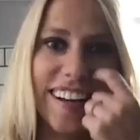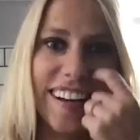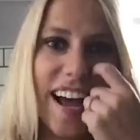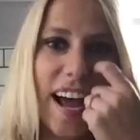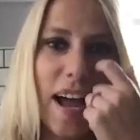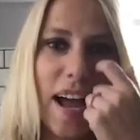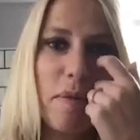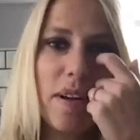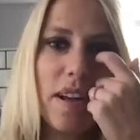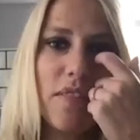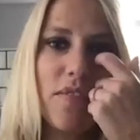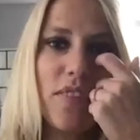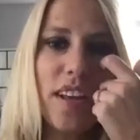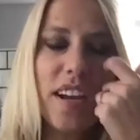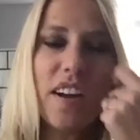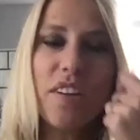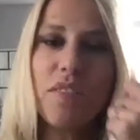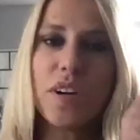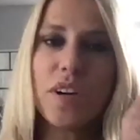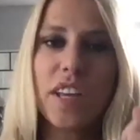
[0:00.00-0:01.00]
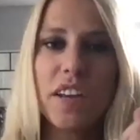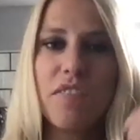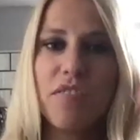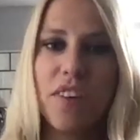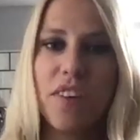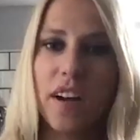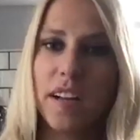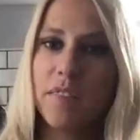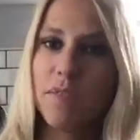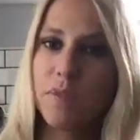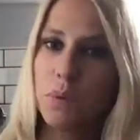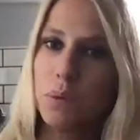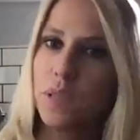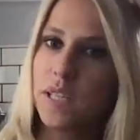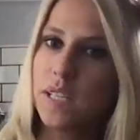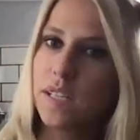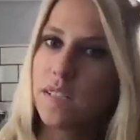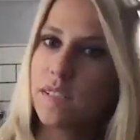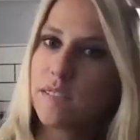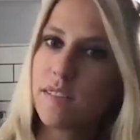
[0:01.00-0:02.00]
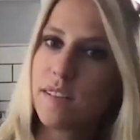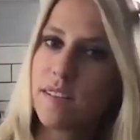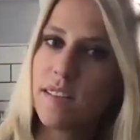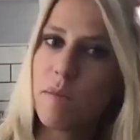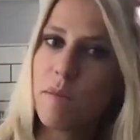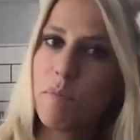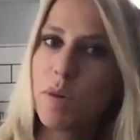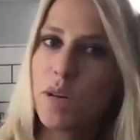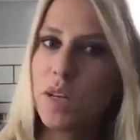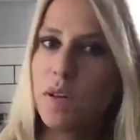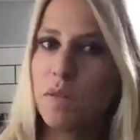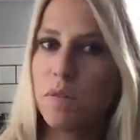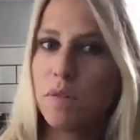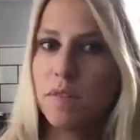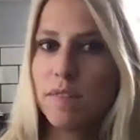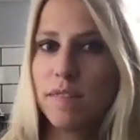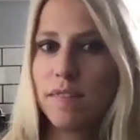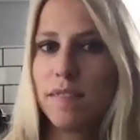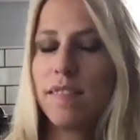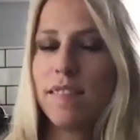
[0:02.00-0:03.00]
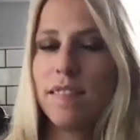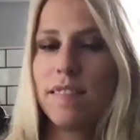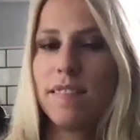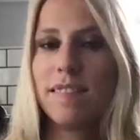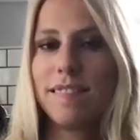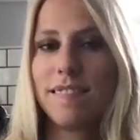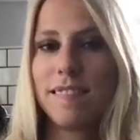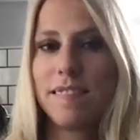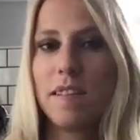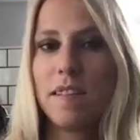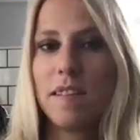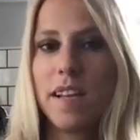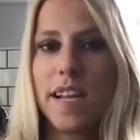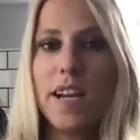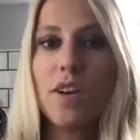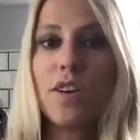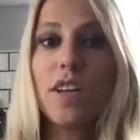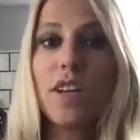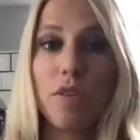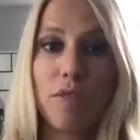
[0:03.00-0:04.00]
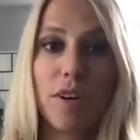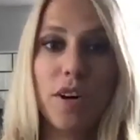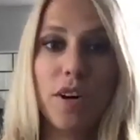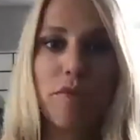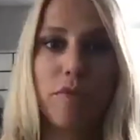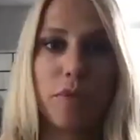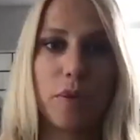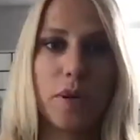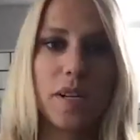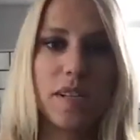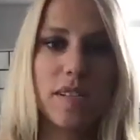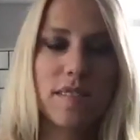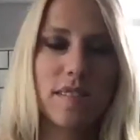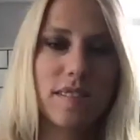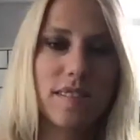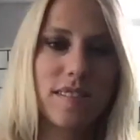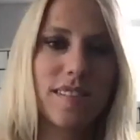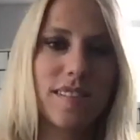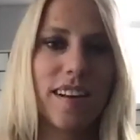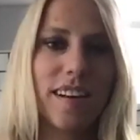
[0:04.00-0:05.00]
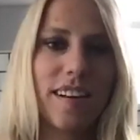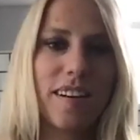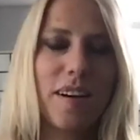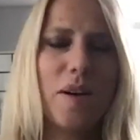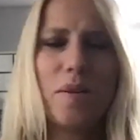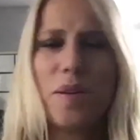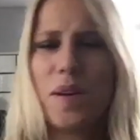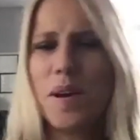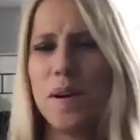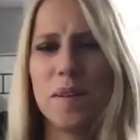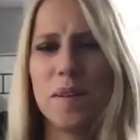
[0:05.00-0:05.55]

I would give like a really funny voice. And then when you hear their real voice, it's like, no.